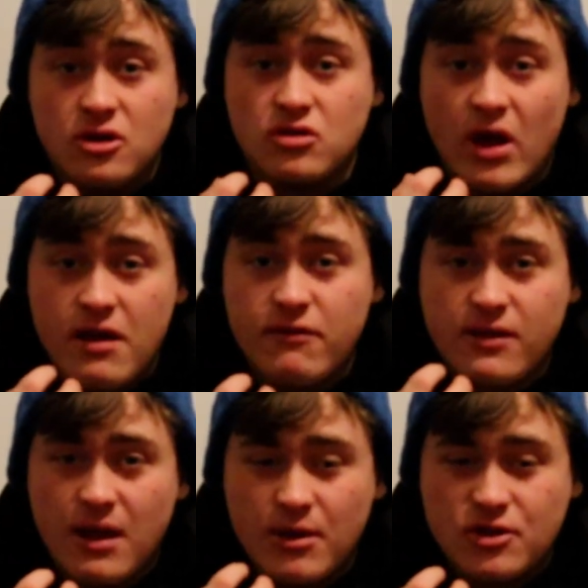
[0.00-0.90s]
So every
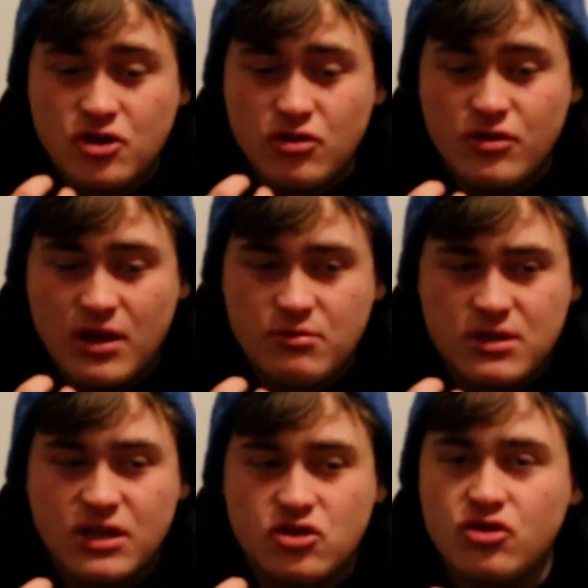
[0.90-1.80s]
time I chewed, it
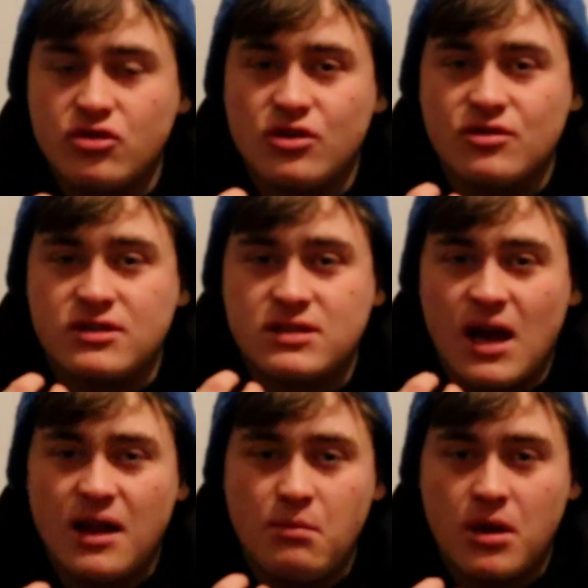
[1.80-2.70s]
was like chewing on
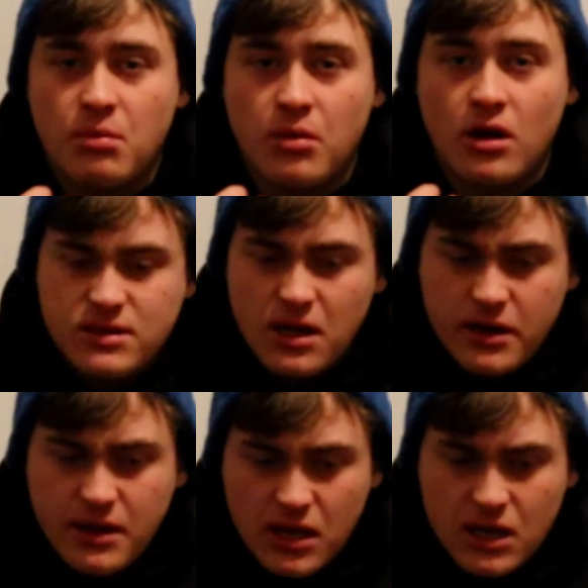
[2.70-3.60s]
sandpaper. It
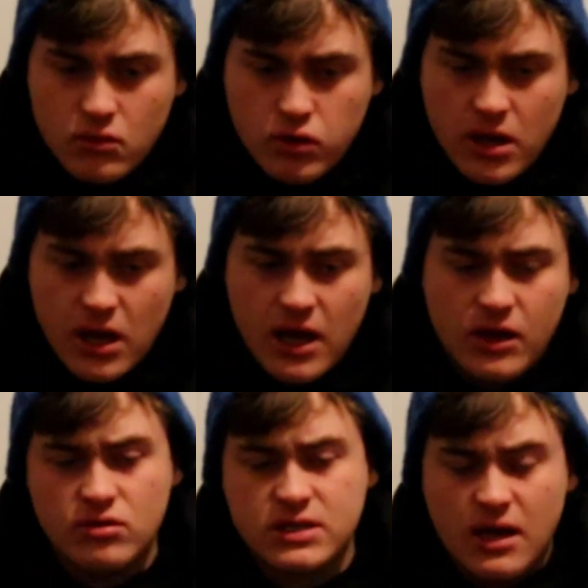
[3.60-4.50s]
started to heal. I
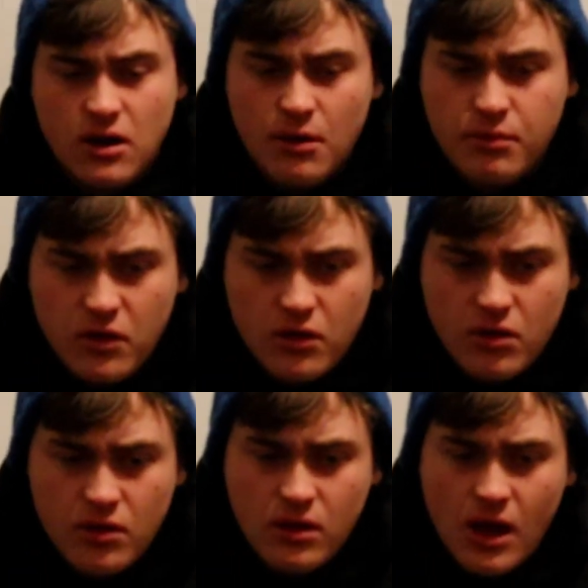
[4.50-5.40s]
got sent up
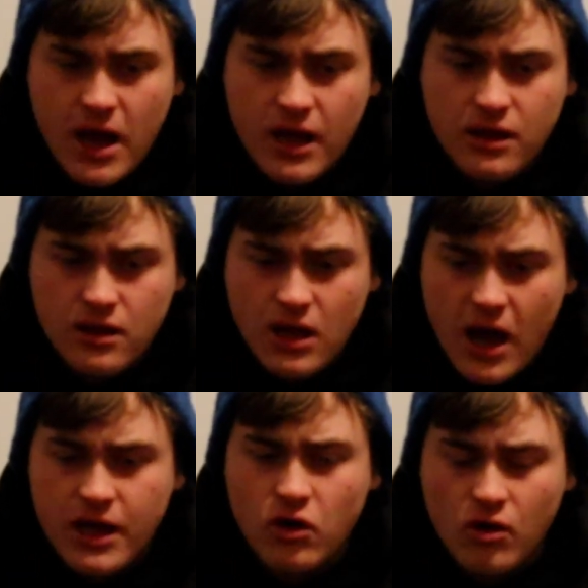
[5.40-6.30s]
to the
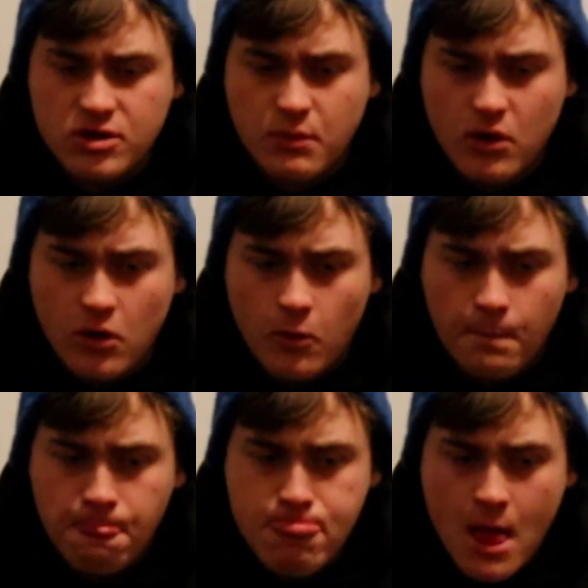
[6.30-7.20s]
eye
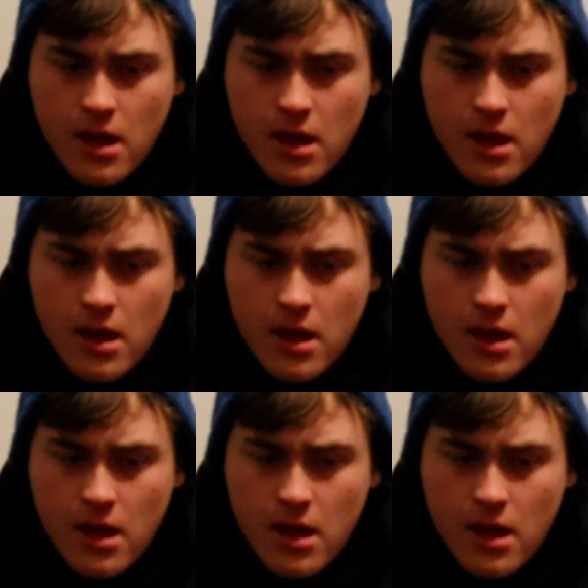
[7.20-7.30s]
hospital,